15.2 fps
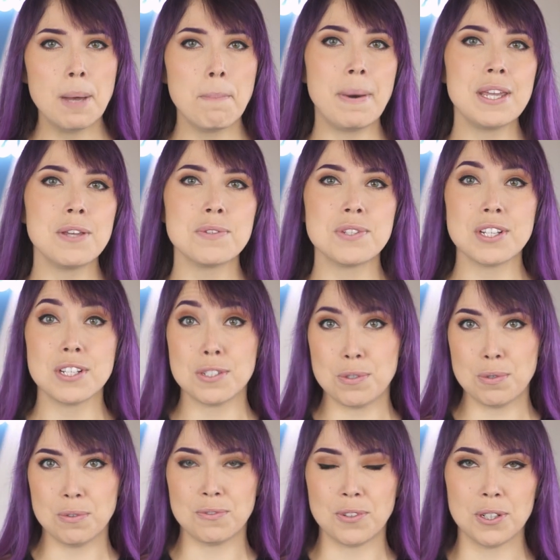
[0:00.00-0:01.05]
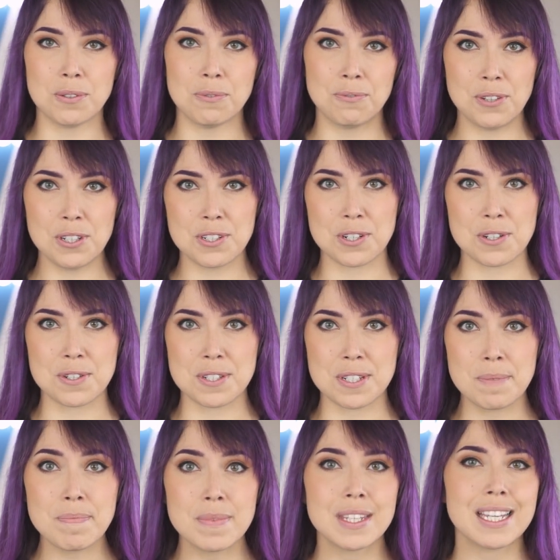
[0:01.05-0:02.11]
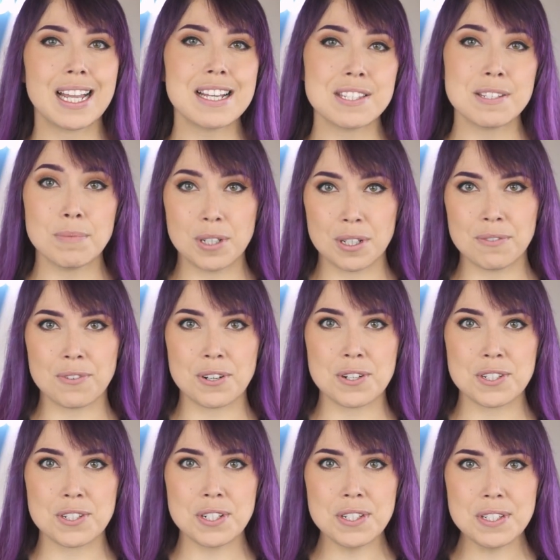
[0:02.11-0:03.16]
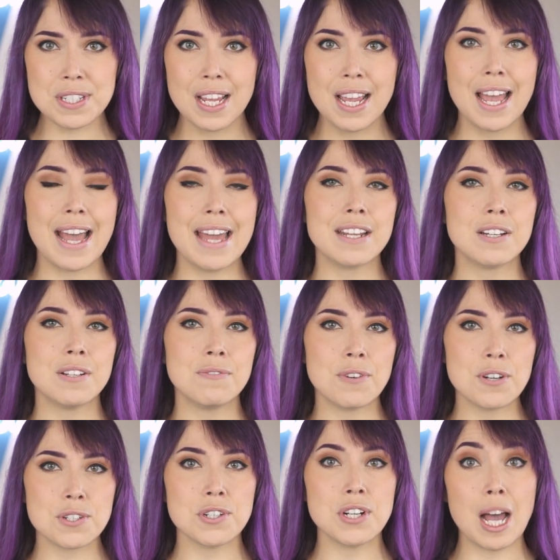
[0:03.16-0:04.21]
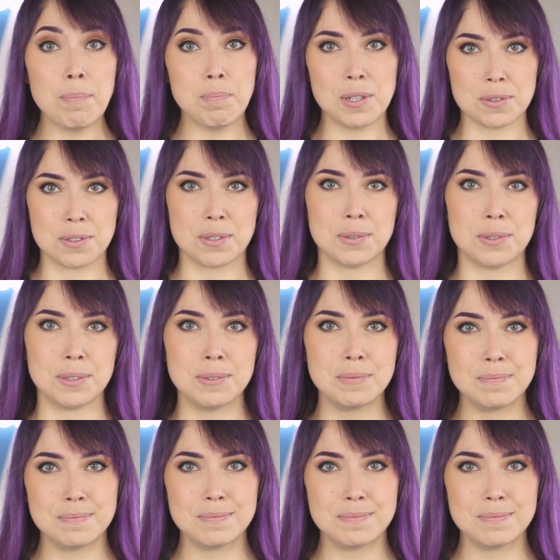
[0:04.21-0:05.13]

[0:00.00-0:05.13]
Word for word: by using two Voluum features custom conversions, and conversion upload tool.